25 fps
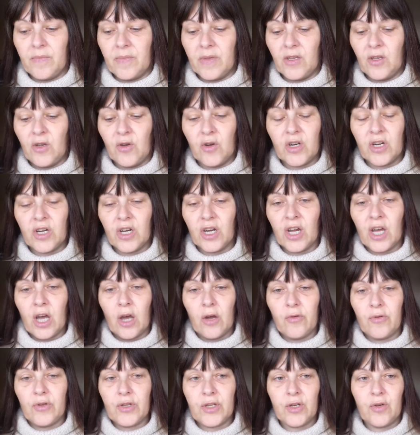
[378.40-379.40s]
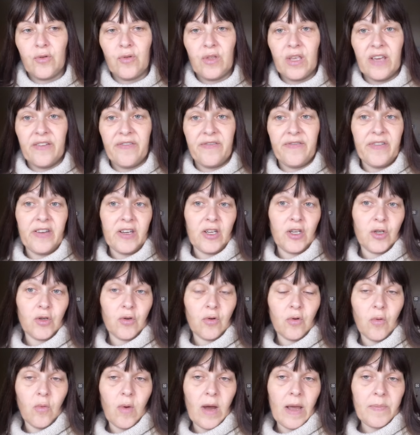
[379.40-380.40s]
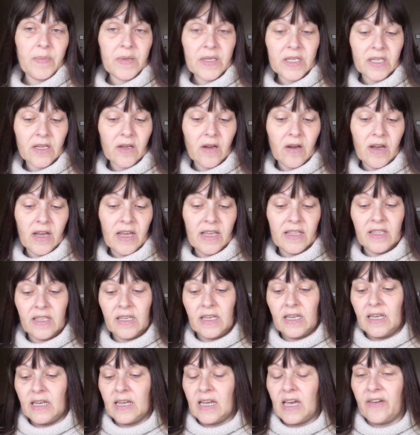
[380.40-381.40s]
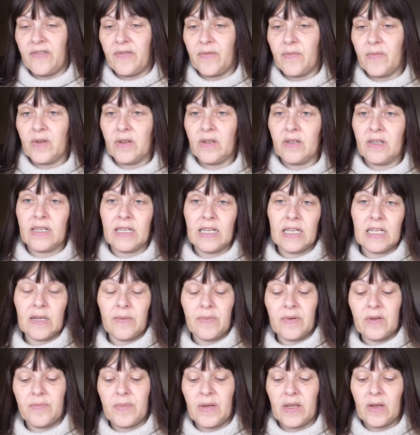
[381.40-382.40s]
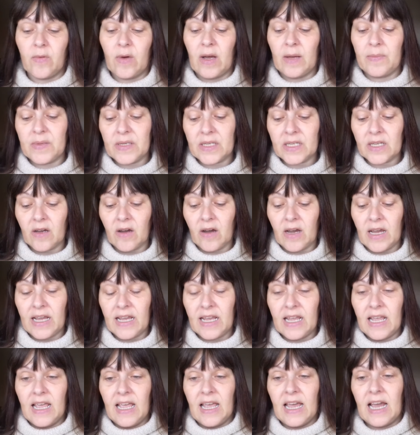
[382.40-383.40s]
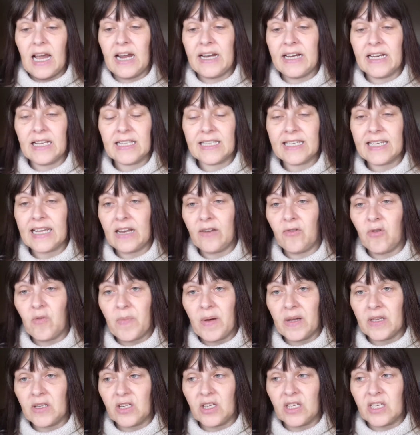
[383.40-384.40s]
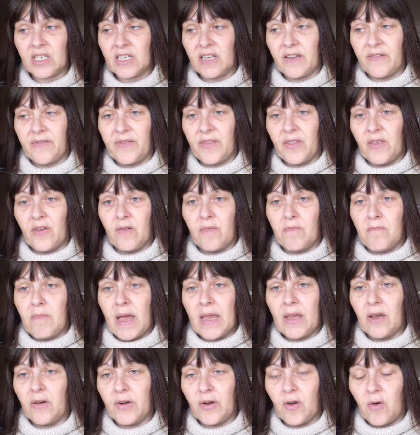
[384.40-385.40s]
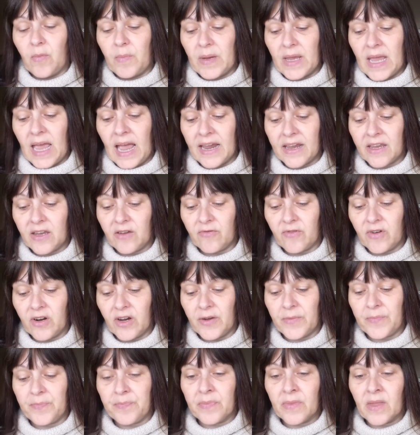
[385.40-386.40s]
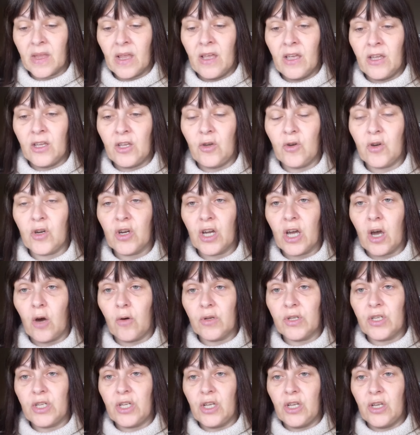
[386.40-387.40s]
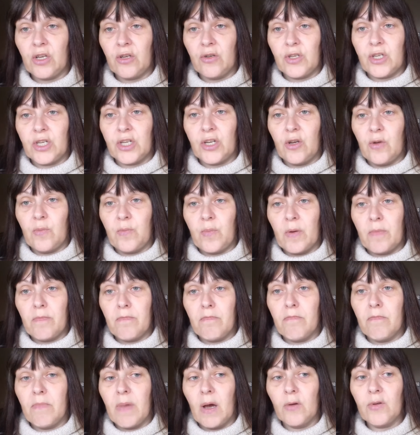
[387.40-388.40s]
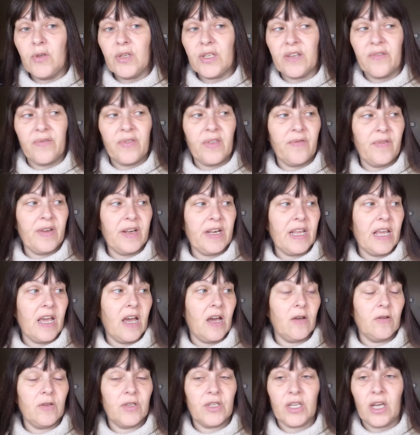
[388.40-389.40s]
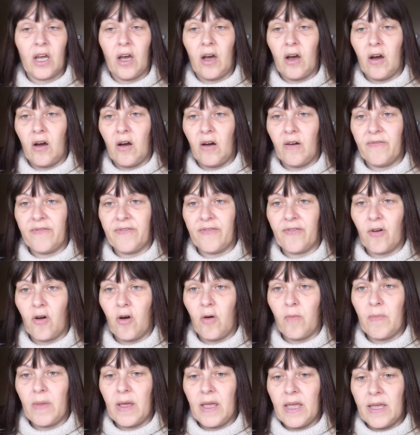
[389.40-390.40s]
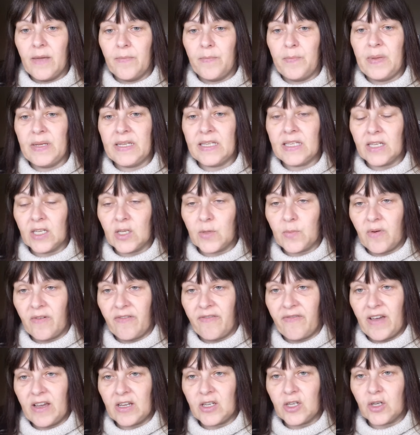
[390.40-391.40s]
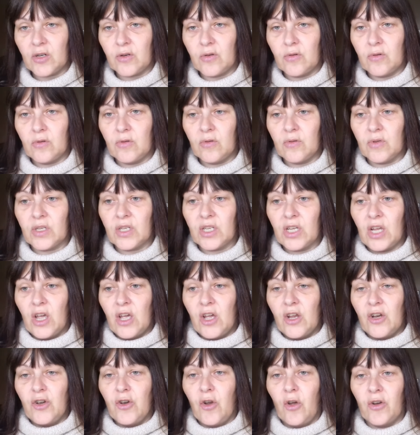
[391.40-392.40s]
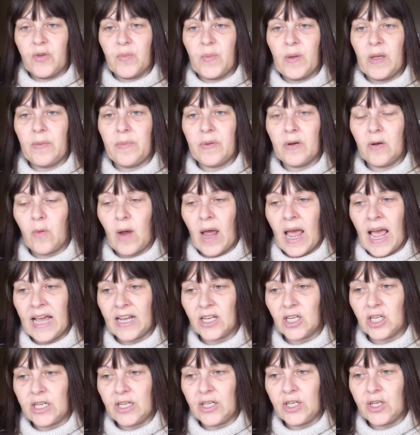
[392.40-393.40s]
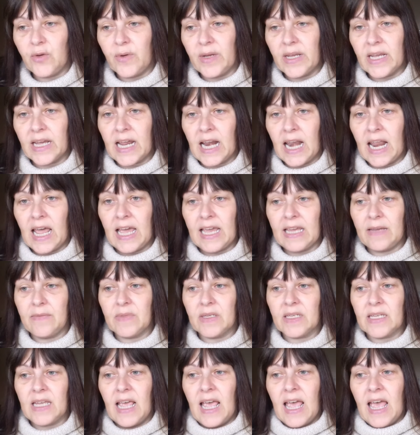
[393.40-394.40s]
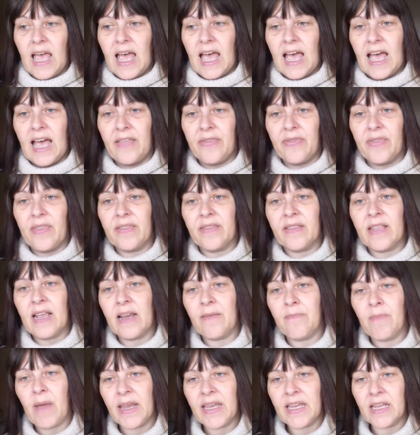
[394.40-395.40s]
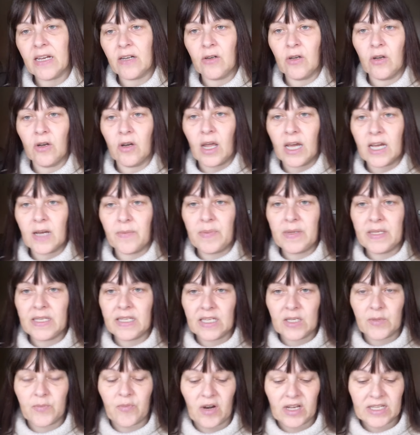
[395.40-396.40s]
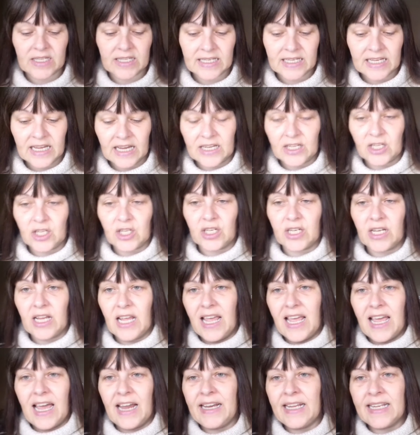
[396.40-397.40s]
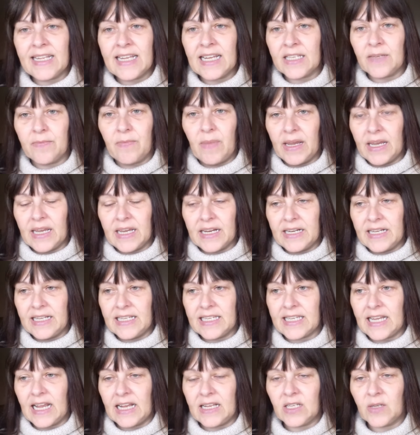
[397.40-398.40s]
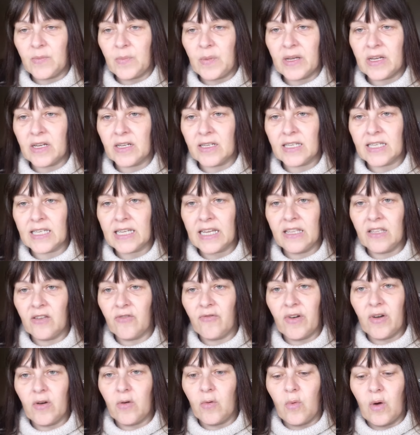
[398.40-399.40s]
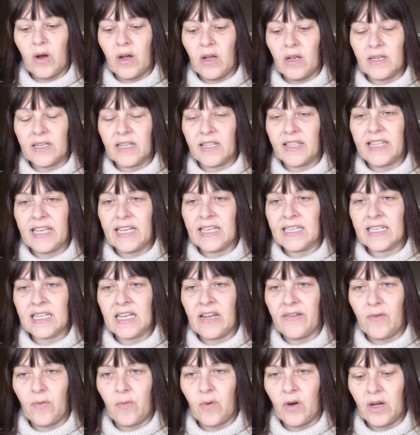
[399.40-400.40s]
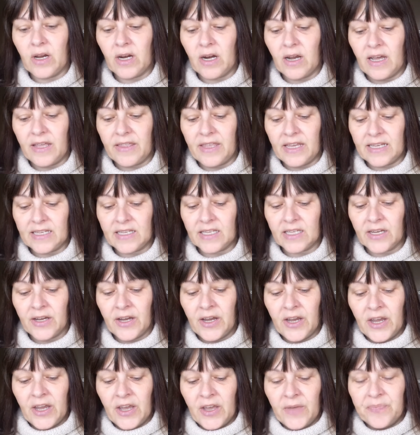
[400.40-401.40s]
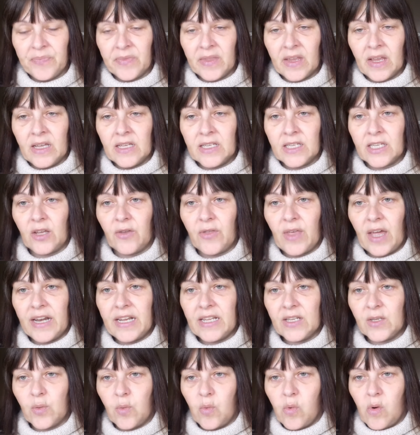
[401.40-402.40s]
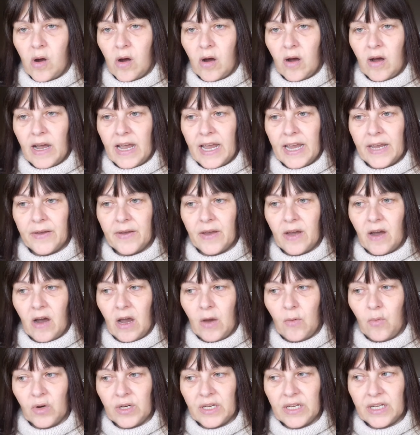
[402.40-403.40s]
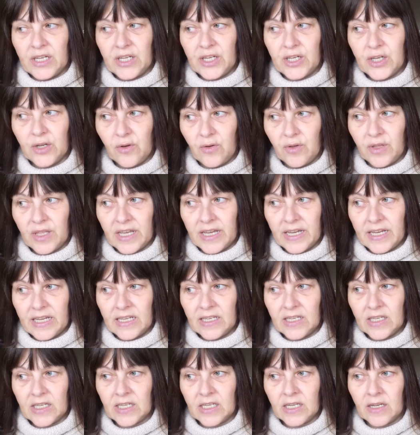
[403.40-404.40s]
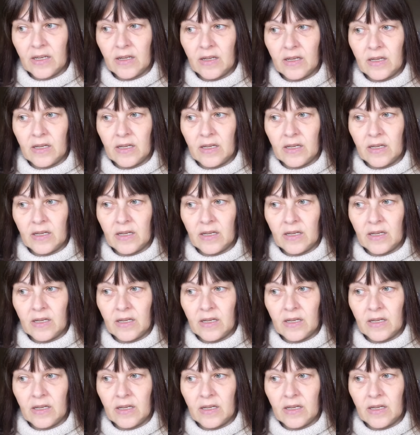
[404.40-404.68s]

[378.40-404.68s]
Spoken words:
You can go to the official website, the government DWP website, and it'll tell you a bunch of stuff that may or not be accurate. You can go onto YouTube, but most of the videos are from business professionals, not people who are actually doing claims, and they make it look like a business presentation, and it doesn't make any sense because in the real world, things never work like this. So that is why I wanted to do these,